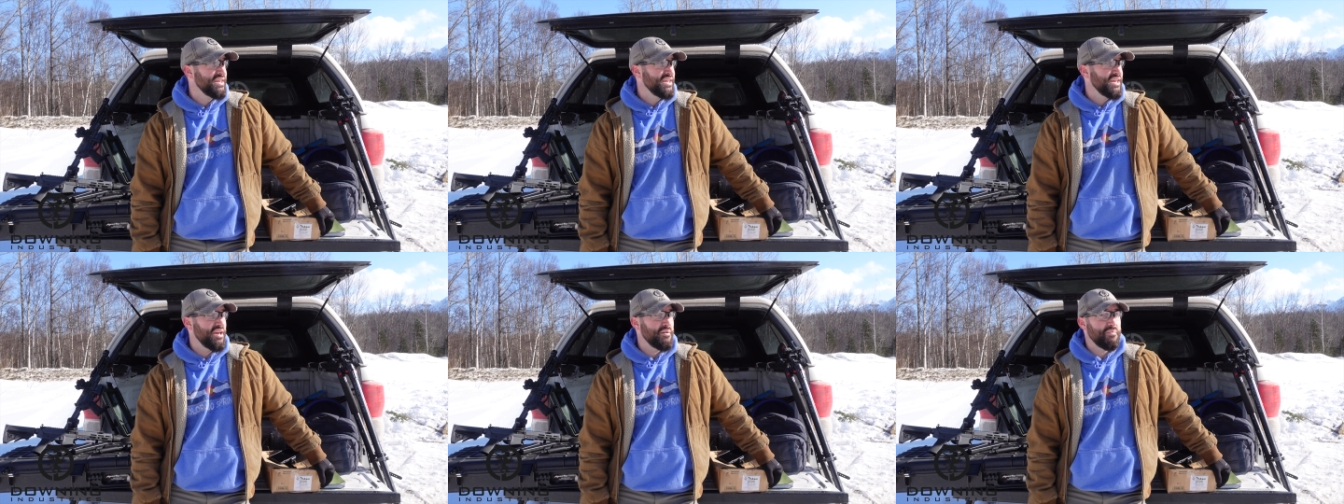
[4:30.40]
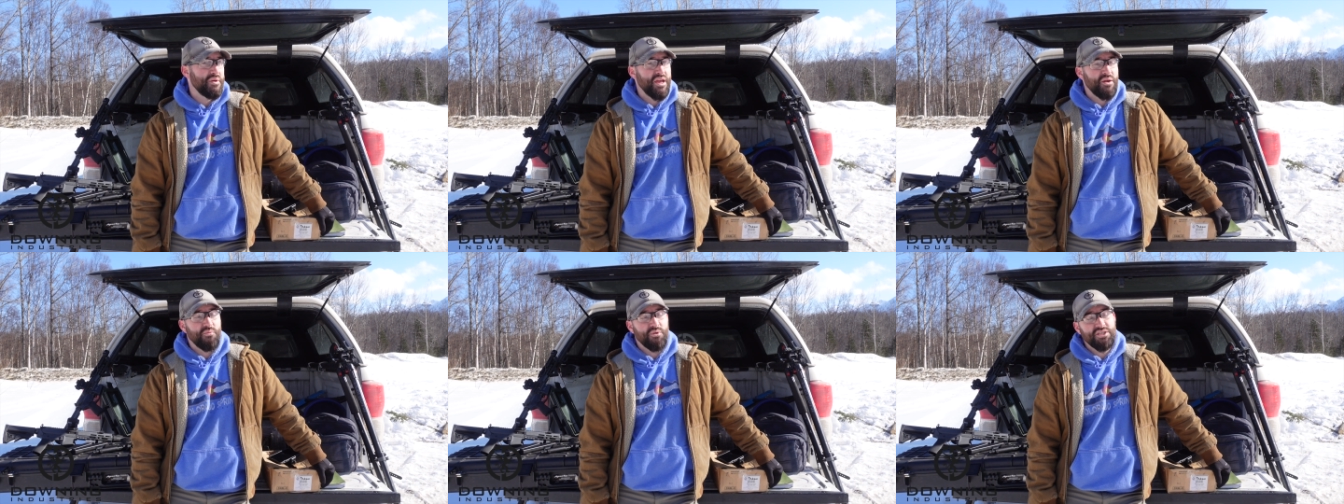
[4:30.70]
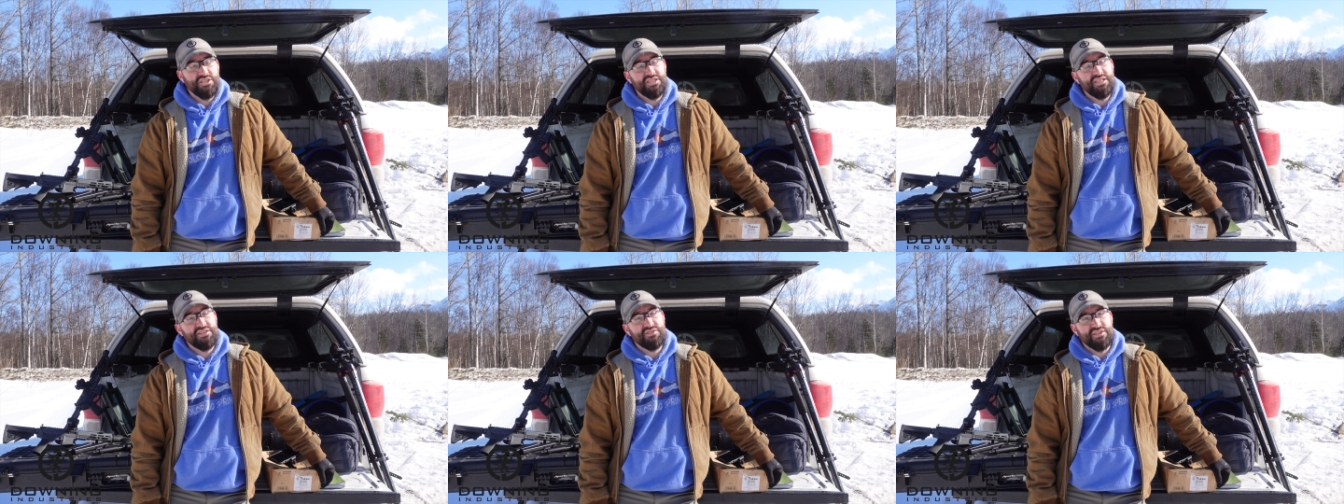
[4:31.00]
And man,
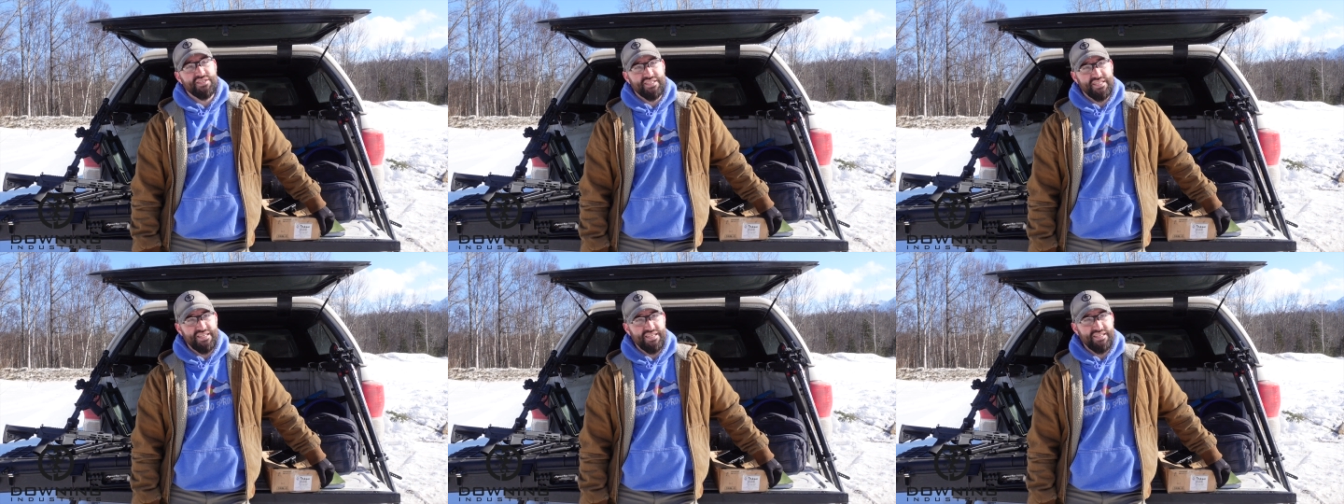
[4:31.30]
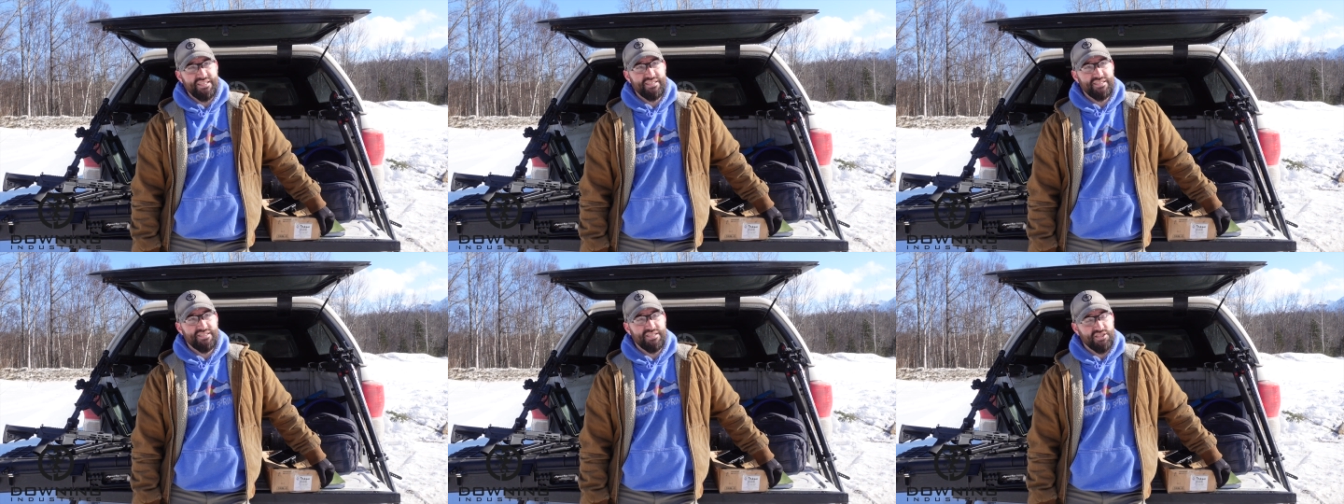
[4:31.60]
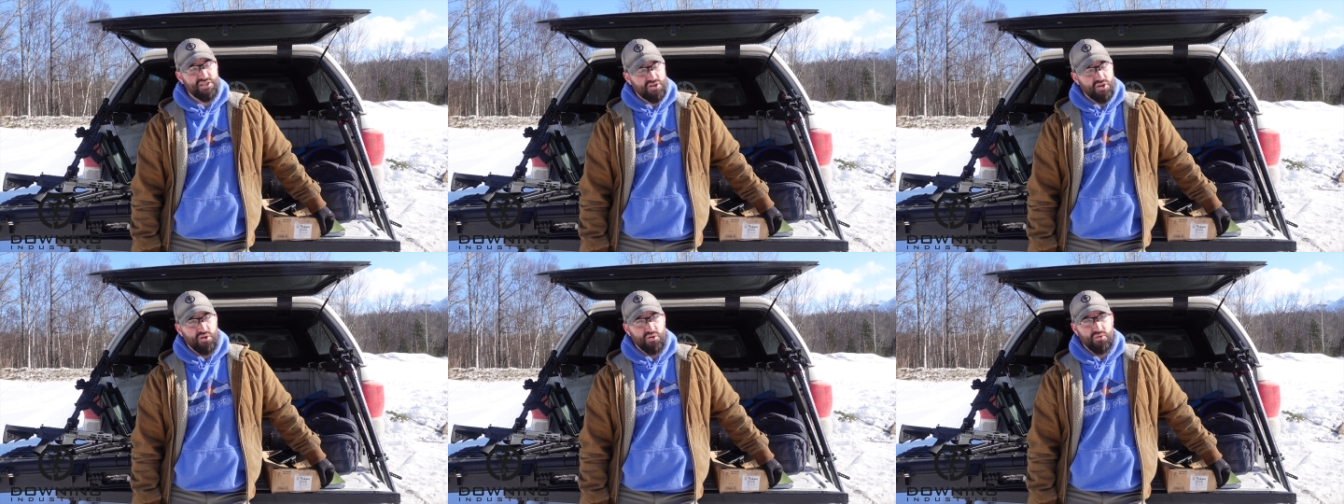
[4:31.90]
once you get in the teens,
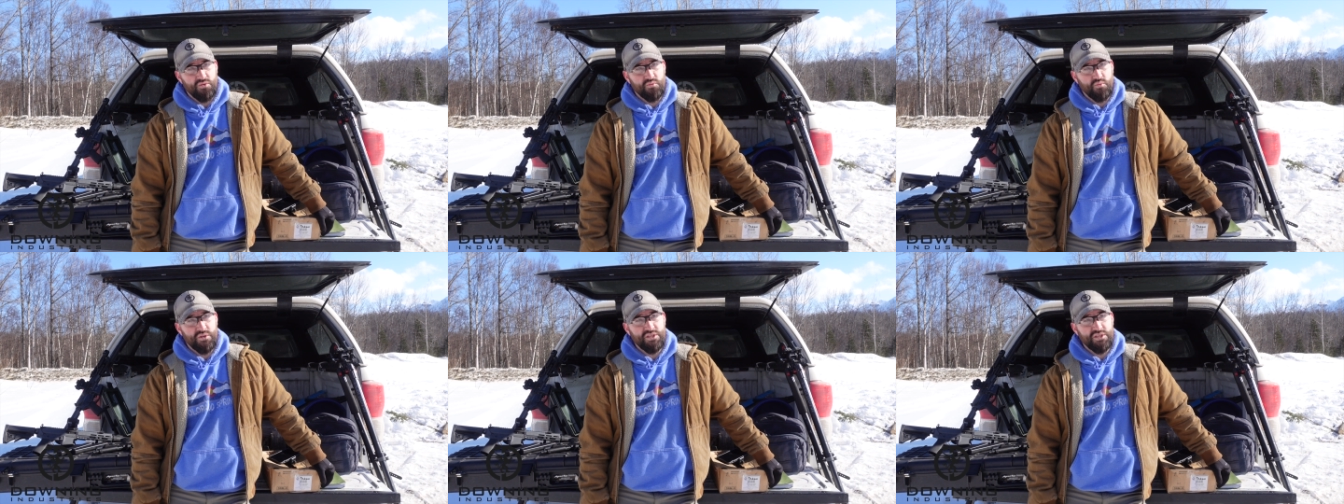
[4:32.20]
it's cold.